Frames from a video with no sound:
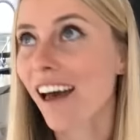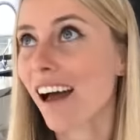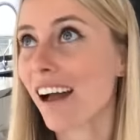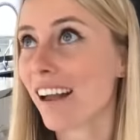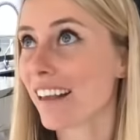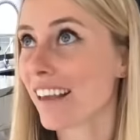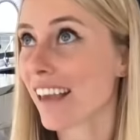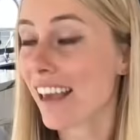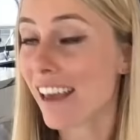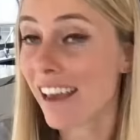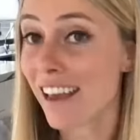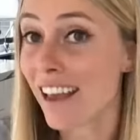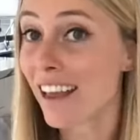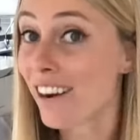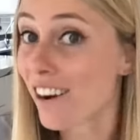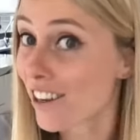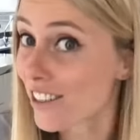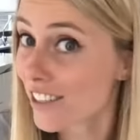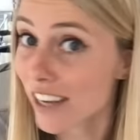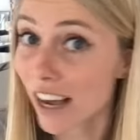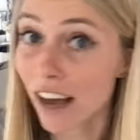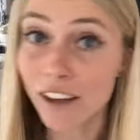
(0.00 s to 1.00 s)
I
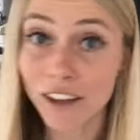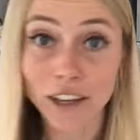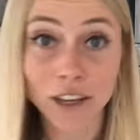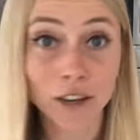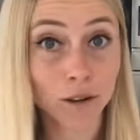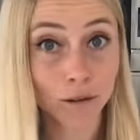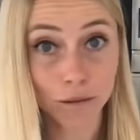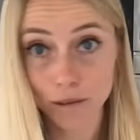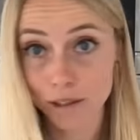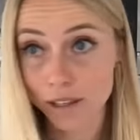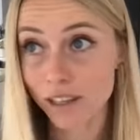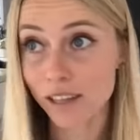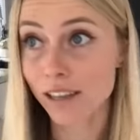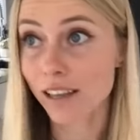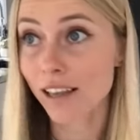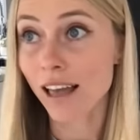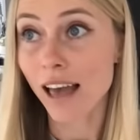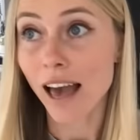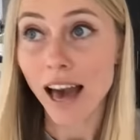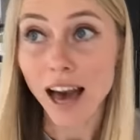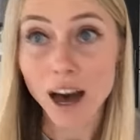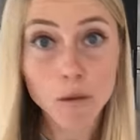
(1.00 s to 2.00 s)
cannot tell you
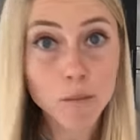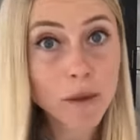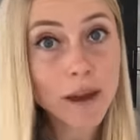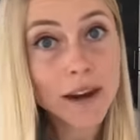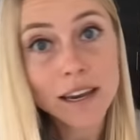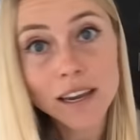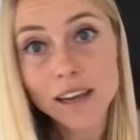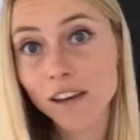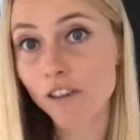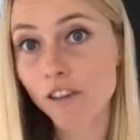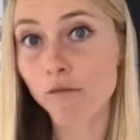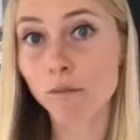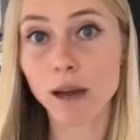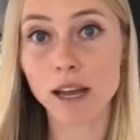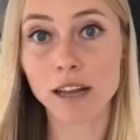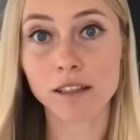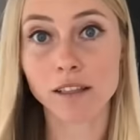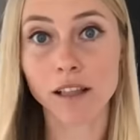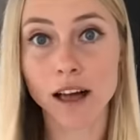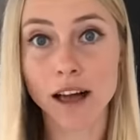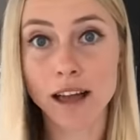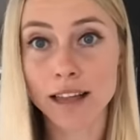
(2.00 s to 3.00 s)
how many of my
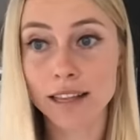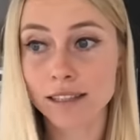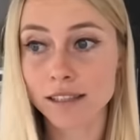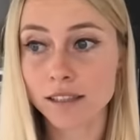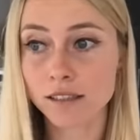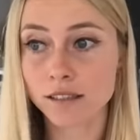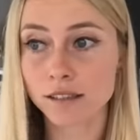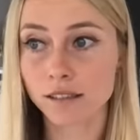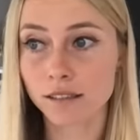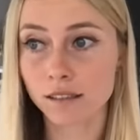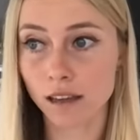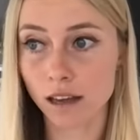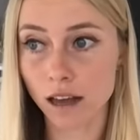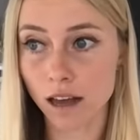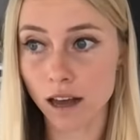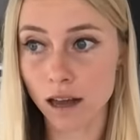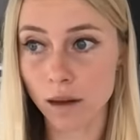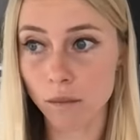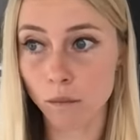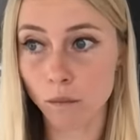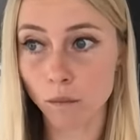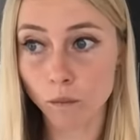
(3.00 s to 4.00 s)
clients
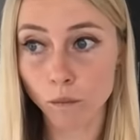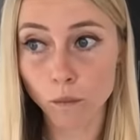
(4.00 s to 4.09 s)
um,